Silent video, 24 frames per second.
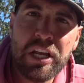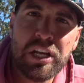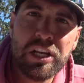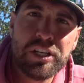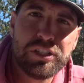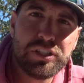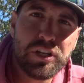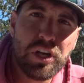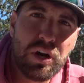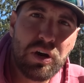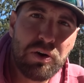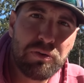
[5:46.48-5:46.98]

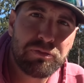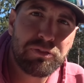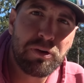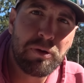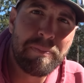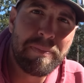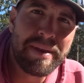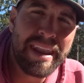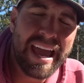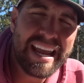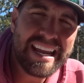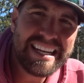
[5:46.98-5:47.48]
So from
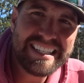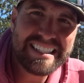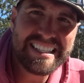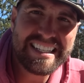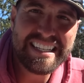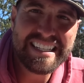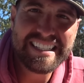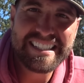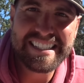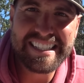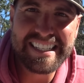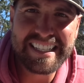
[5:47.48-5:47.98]

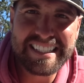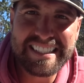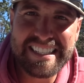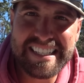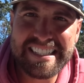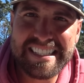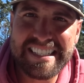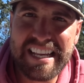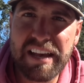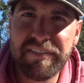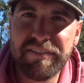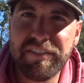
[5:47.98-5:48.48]

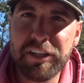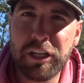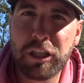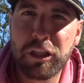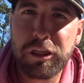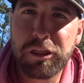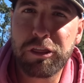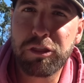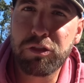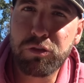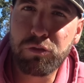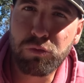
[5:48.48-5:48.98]
1967
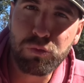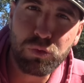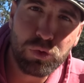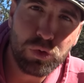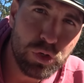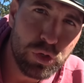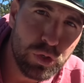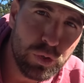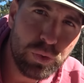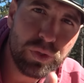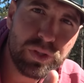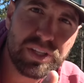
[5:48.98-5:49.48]

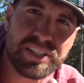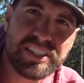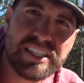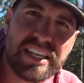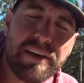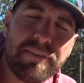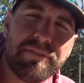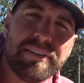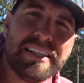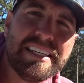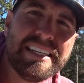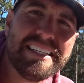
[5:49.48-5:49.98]
through the
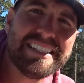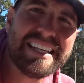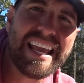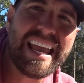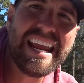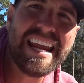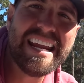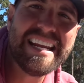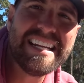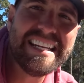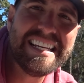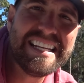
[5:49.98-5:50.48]
70s,
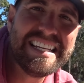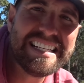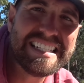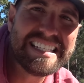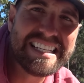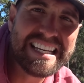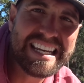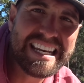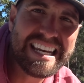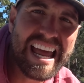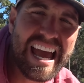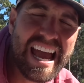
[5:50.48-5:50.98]
80s,
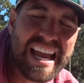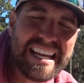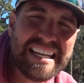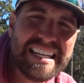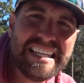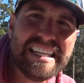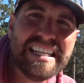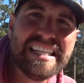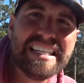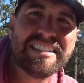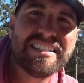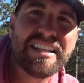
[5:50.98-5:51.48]

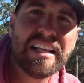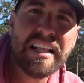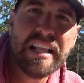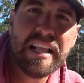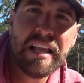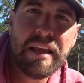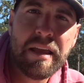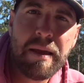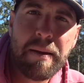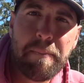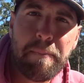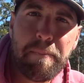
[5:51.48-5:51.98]

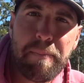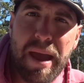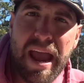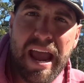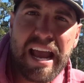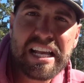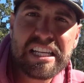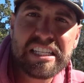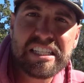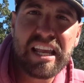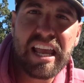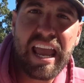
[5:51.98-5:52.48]
90s,
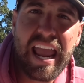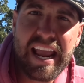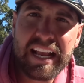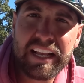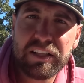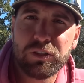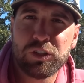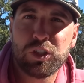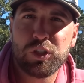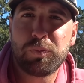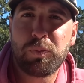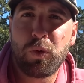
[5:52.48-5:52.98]
Bass
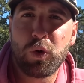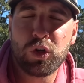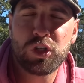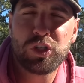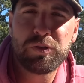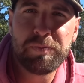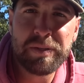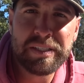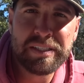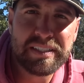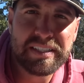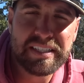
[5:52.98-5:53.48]
Angler
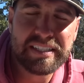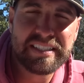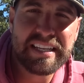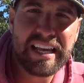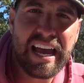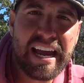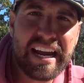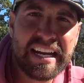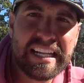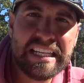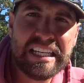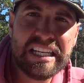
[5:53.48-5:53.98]
Sportsman
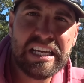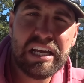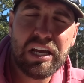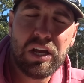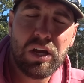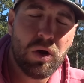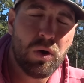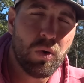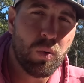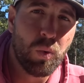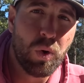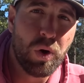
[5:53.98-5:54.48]
Society
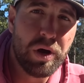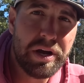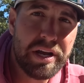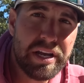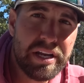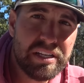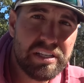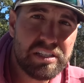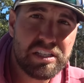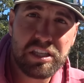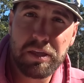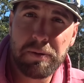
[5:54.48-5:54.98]

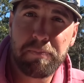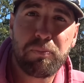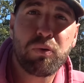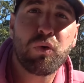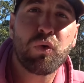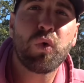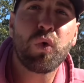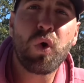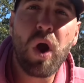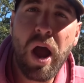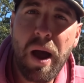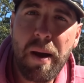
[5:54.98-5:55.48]
was the
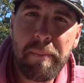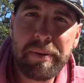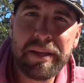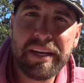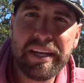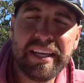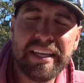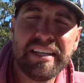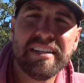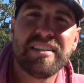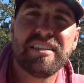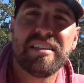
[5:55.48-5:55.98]

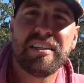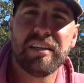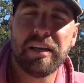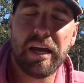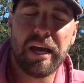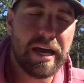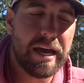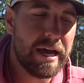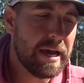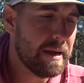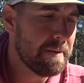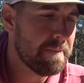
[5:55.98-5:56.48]
prominent
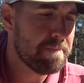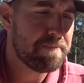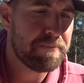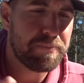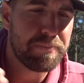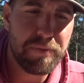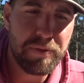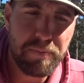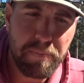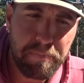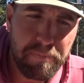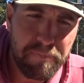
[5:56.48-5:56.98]
uh,
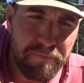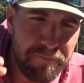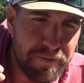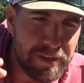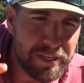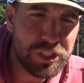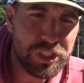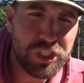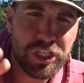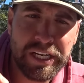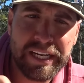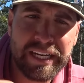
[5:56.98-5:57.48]

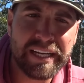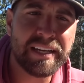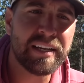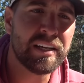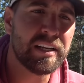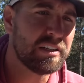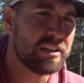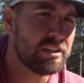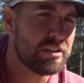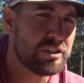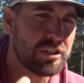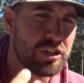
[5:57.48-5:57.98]

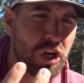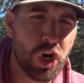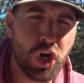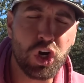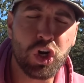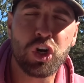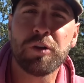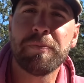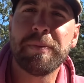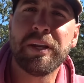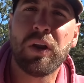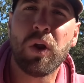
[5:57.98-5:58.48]
fishing
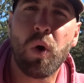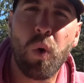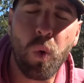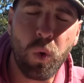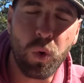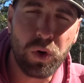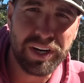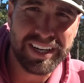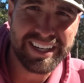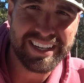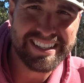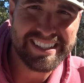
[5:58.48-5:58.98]
tournament
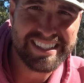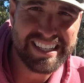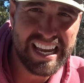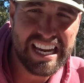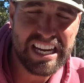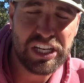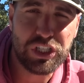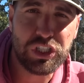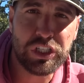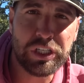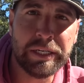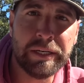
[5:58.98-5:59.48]

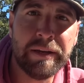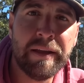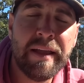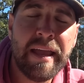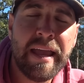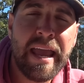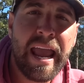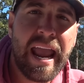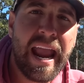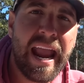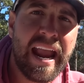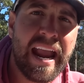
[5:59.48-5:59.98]
organization.
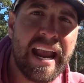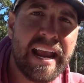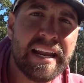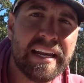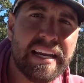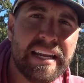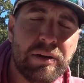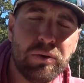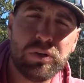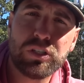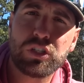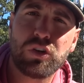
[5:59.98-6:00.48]
And
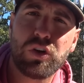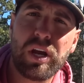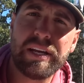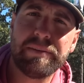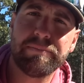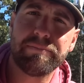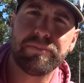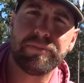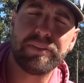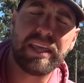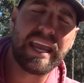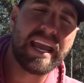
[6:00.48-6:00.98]
it was great.
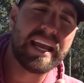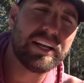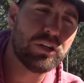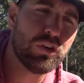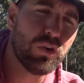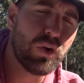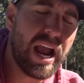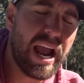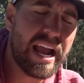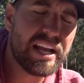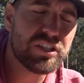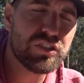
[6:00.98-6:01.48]
They had
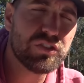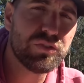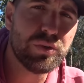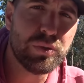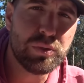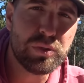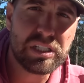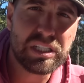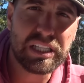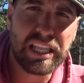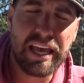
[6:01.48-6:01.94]
grassroots